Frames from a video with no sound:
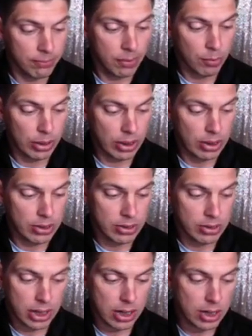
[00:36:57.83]
because
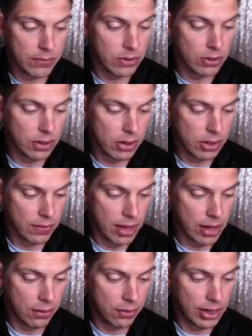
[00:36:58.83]
I covered all of that
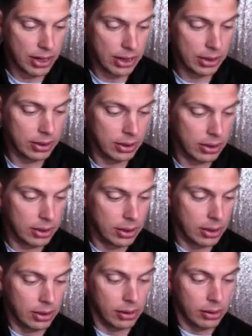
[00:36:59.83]
already.
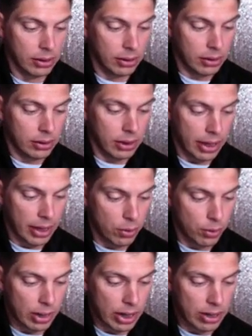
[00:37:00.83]
Heather
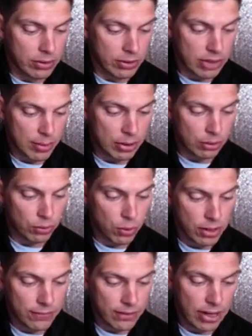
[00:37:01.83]
Brown says I'm at
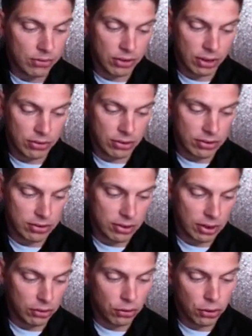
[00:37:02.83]
2566. So